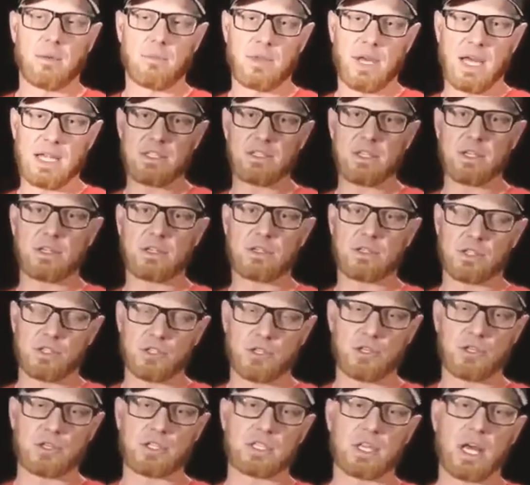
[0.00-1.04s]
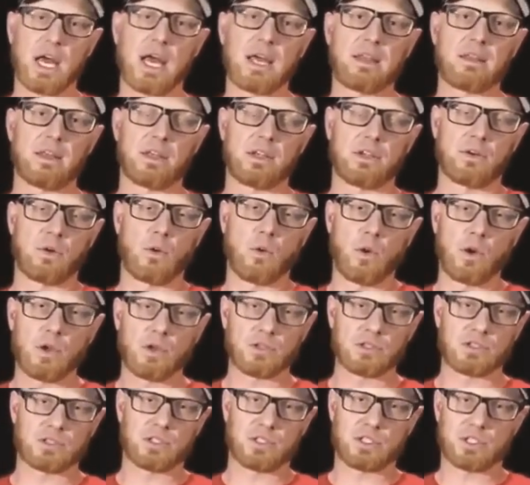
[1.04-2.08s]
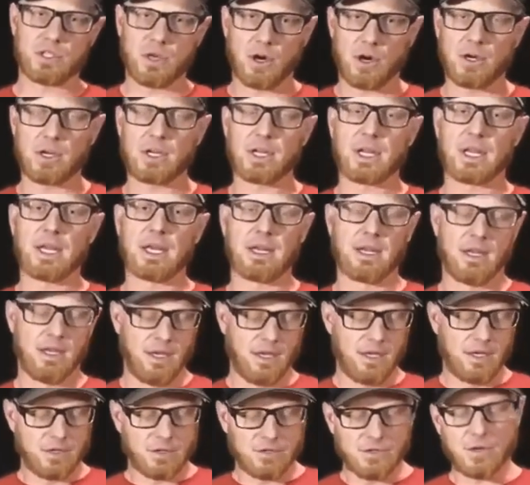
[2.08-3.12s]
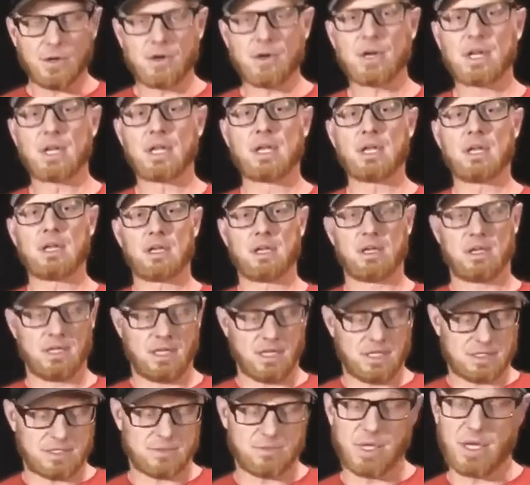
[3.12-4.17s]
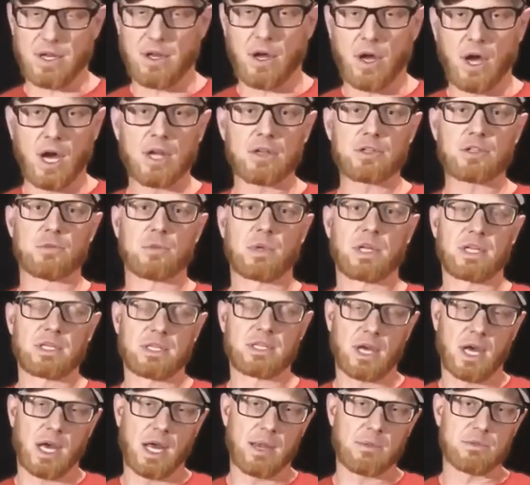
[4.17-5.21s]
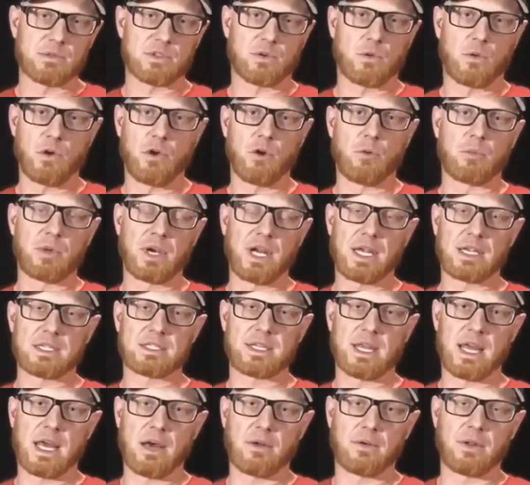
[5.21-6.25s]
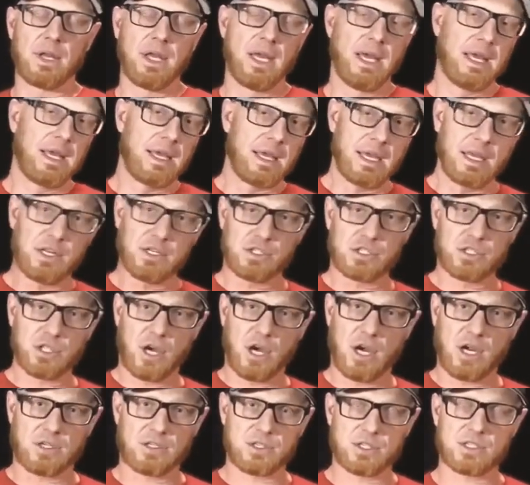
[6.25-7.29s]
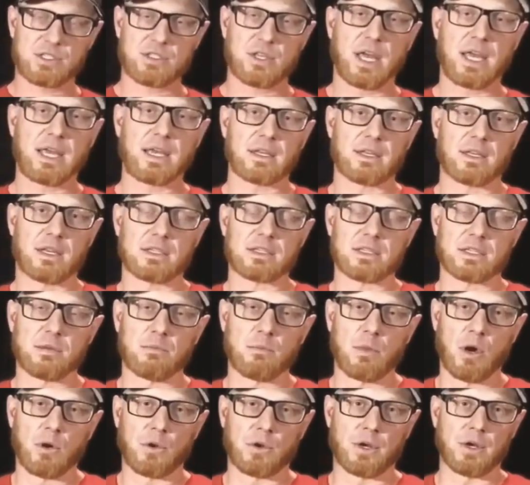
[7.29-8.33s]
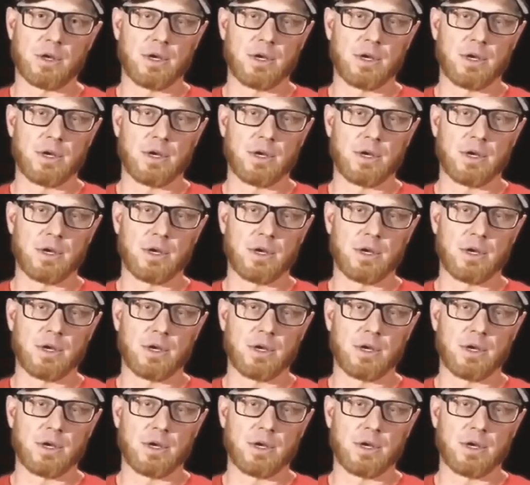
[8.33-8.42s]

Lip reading: That's a sure sign that your oil is just starting to get dirty, it's been hot too many times. Oil breaks down in a shock just like it does in a motor.